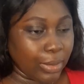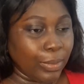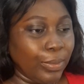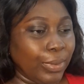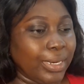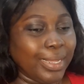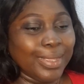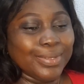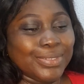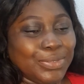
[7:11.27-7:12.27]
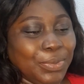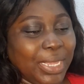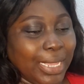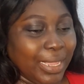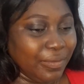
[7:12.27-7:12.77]
What else do
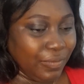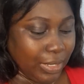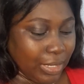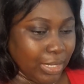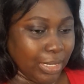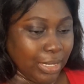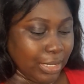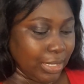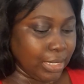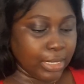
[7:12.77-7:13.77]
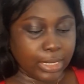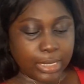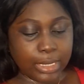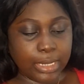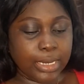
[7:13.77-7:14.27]
we have here?
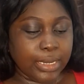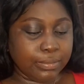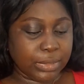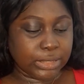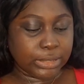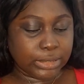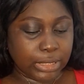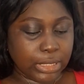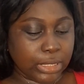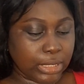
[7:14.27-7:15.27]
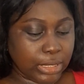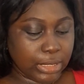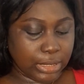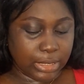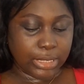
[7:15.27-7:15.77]
Let me
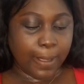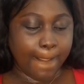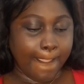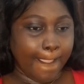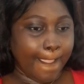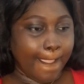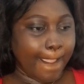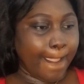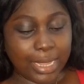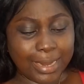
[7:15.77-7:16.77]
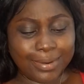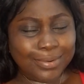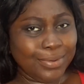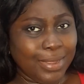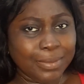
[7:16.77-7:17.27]
see. I don't
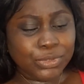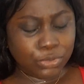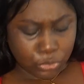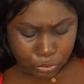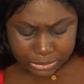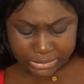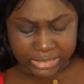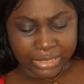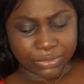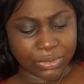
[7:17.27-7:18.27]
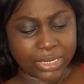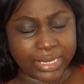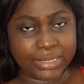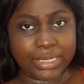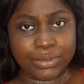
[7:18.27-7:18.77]
know. I'm so sweaty. I know you
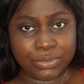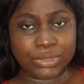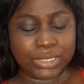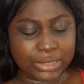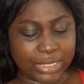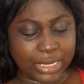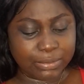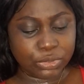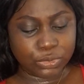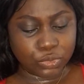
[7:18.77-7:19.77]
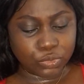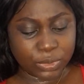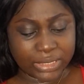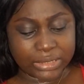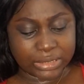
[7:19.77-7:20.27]
guys can notice that I'm
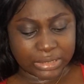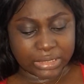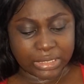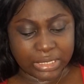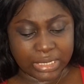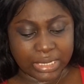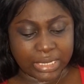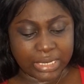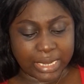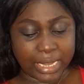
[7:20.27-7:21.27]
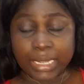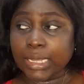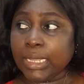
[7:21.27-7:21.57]
sweaty here. Like,